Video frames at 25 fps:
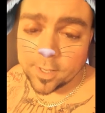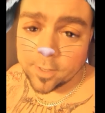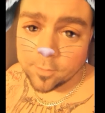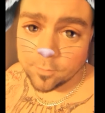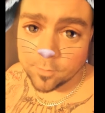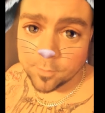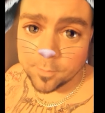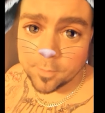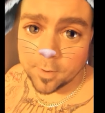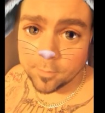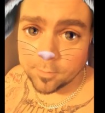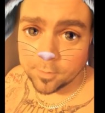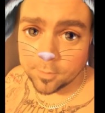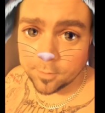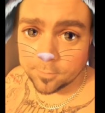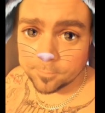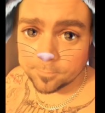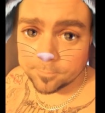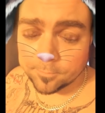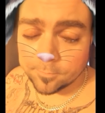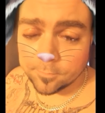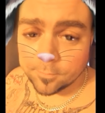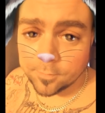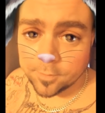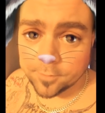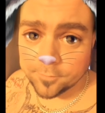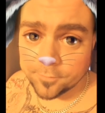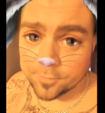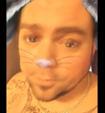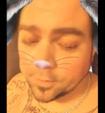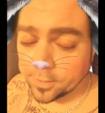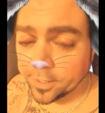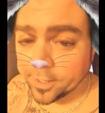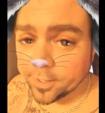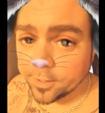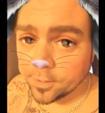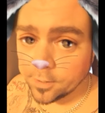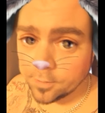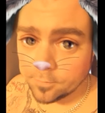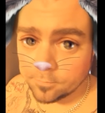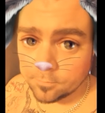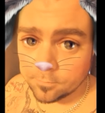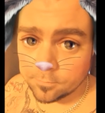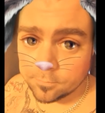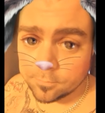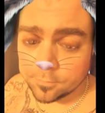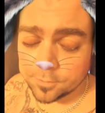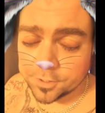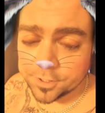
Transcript: And remember, if you like and